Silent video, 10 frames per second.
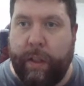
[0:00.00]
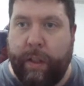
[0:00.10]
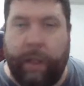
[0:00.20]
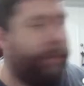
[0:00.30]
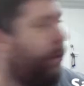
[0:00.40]

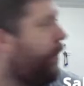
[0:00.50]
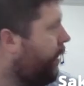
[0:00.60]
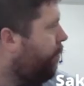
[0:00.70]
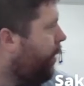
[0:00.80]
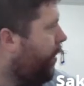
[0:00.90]
I've got
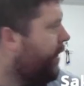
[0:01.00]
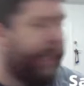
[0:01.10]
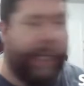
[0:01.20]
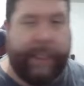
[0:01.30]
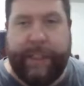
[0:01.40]
both the
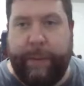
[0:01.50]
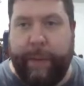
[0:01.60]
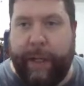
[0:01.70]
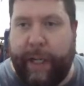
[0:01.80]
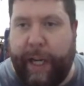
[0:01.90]
dusty
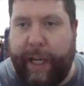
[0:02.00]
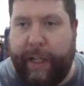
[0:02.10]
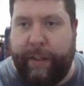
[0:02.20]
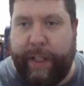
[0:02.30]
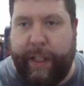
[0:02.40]
one
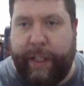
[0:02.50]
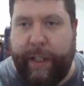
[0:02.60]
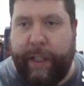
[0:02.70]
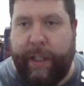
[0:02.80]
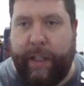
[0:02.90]
and the
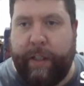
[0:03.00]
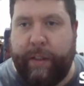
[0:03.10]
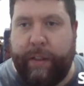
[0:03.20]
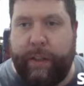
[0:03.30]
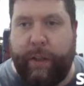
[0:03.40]

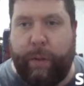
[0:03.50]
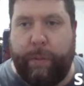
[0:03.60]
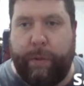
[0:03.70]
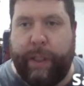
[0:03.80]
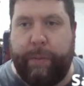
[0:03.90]

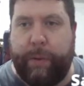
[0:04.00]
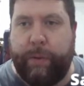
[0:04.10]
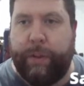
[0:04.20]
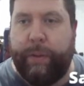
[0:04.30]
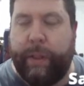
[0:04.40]
normal Deadpool
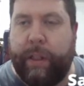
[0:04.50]
2 one.